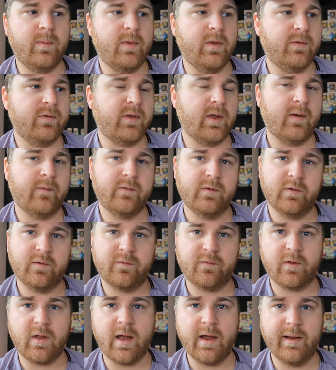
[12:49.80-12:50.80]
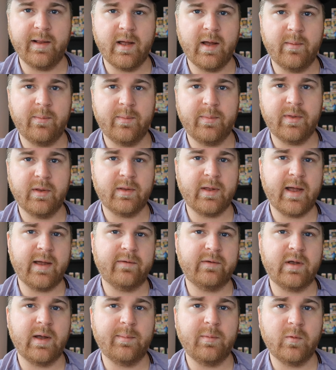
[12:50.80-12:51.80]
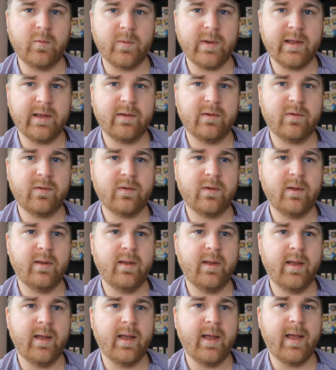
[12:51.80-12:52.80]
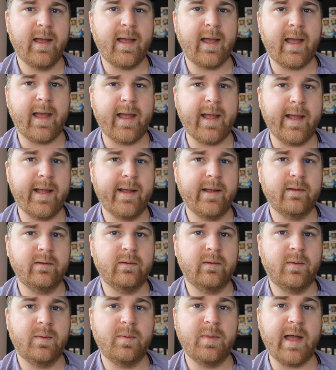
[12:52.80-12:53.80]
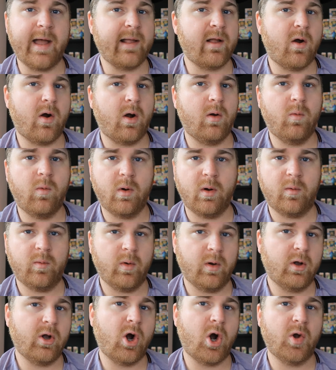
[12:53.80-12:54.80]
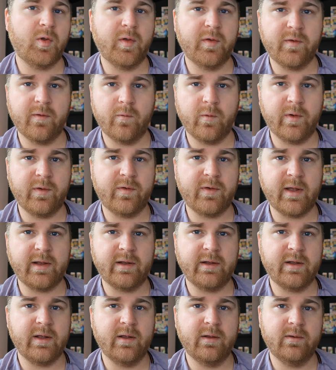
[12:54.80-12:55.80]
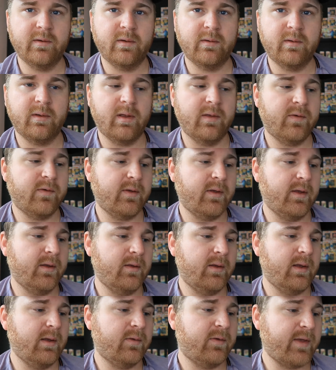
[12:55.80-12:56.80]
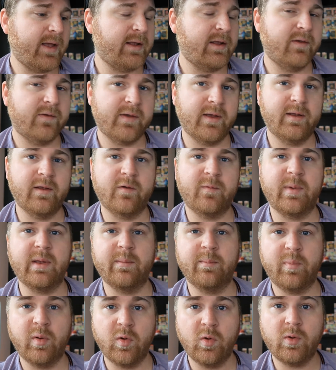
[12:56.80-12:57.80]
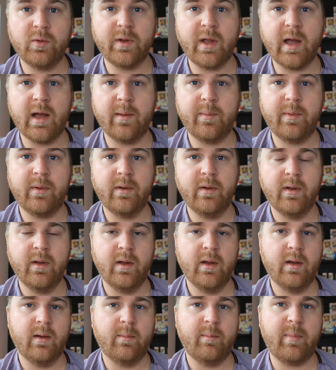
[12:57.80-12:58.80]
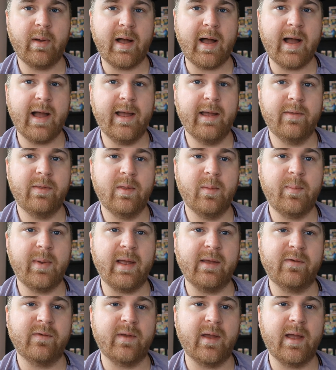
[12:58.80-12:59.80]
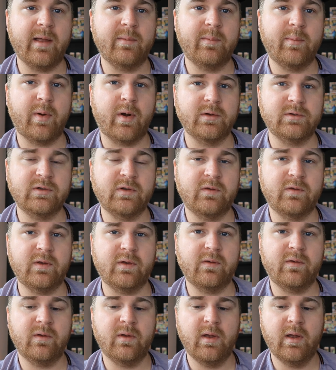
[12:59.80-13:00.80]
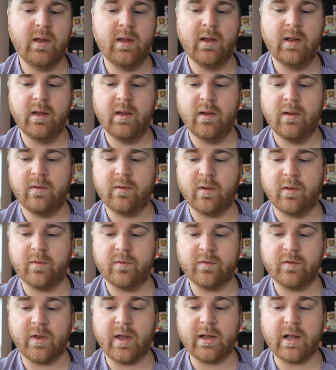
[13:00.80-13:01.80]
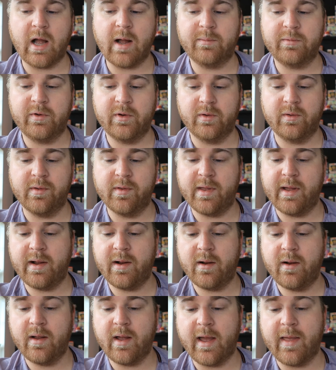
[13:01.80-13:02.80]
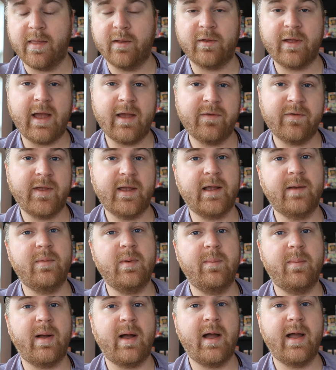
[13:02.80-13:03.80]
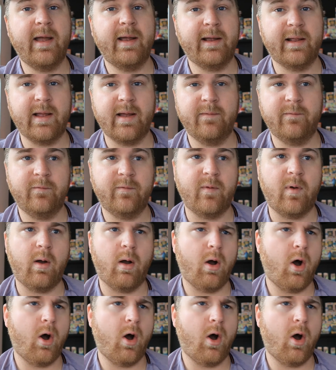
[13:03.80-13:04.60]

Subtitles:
this stuff's just flying up the last couple weeks, and that artwork, regardless of what set it is in, is being pulled up by the base set purchases. So there's a lot of opportunity there. And the last thing I've been buying, and I've